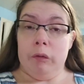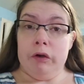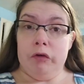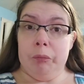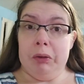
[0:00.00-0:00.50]

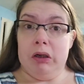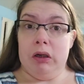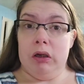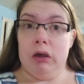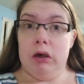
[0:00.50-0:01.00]
going to
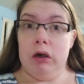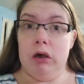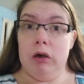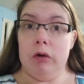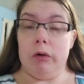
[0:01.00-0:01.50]
be
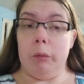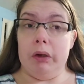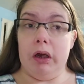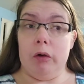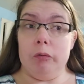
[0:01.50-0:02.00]

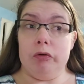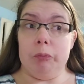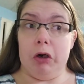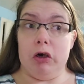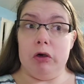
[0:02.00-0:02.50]
going out
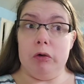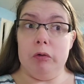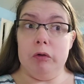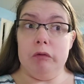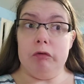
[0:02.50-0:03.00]
tomorrow